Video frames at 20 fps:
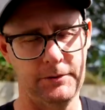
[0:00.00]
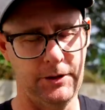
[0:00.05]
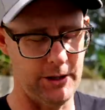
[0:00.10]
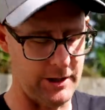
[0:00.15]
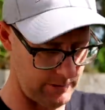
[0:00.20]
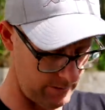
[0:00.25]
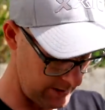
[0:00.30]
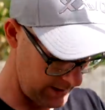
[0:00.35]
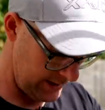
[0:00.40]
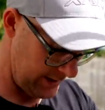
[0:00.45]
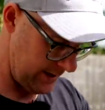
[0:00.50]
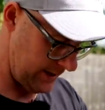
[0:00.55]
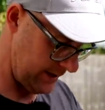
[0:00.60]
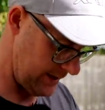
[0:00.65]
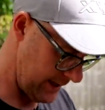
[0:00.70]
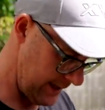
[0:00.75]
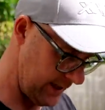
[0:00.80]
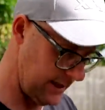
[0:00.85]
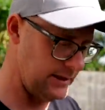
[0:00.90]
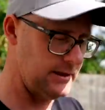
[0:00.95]
You don't need to
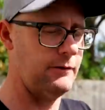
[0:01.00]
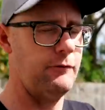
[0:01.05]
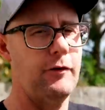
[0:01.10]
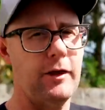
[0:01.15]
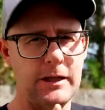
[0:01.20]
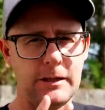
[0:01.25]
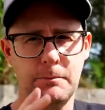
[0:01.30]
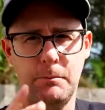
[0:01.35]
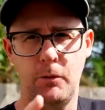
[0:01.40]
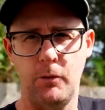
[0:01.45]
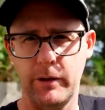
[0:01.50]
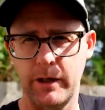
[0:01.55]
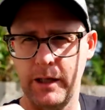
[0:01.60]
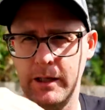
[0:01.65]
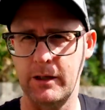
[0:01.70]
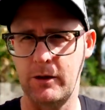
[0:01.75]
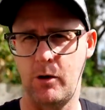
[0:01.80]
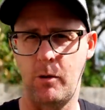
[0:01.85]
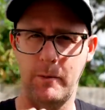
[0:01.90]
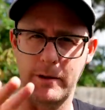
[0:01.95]
say that it's a fixed point
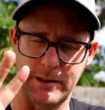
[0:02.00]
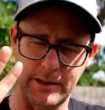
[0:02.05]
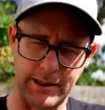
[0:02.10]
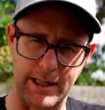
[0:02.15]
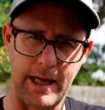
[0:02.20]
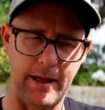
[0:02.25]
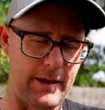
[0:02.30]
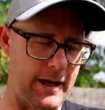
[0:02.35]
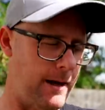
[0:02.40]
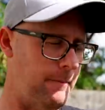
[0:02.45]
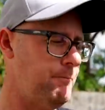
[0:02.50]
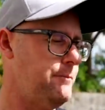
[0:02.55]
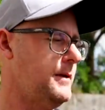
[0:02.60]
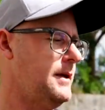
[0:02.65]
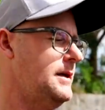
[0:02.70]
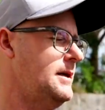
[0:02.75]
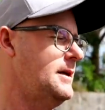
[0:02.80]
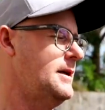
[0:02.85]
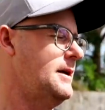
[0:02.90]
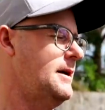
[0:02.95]
in the comments. I get that,
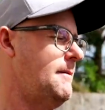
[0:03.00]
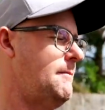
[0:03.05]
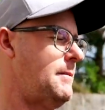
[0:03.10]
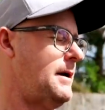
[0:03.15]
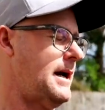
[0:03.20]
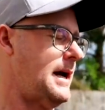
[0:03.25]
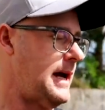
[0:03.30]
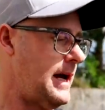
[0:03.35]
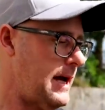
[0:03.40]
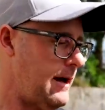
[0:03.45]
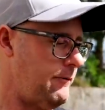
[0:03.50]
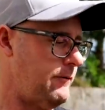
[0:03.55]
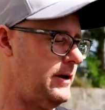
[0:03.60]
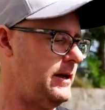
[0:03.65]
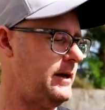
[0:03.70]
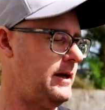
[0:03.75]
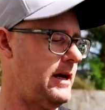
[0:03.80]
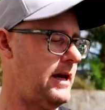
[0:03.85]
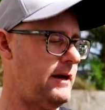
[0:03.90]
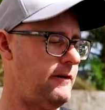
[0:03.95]
but
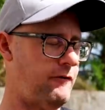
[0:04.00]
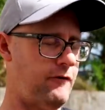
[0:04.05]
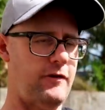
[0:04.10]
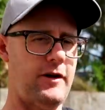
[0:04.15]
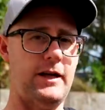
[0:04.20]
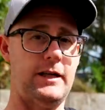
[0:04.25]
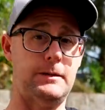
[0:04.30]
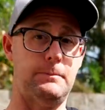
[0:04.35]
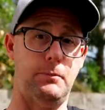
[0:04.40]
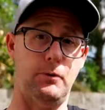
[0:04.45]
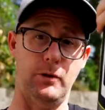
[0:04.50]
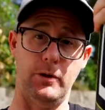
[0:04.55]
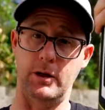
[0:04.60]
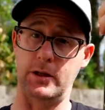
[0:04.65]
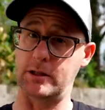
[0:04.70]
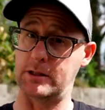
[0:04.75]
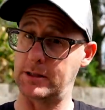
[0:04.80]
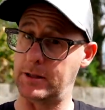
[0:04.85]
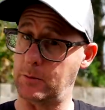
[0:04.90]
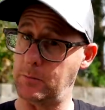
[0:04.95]
having a fixed point
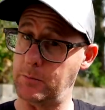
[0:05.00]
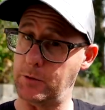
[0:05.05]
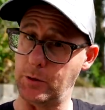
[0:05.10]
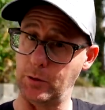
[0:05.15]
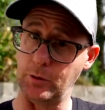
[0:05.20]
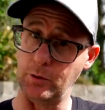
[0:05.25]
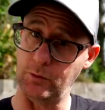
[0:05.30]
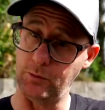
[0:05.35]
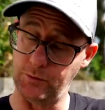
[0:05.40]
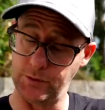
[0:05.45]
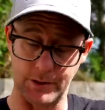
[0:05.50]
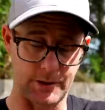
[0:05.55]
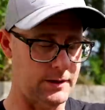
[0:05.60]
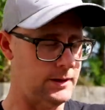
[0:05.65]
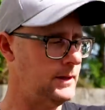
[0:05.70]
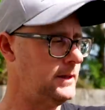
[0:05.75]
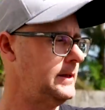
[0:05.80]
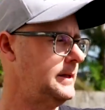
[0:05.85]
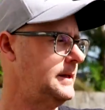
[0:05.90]
that still moves,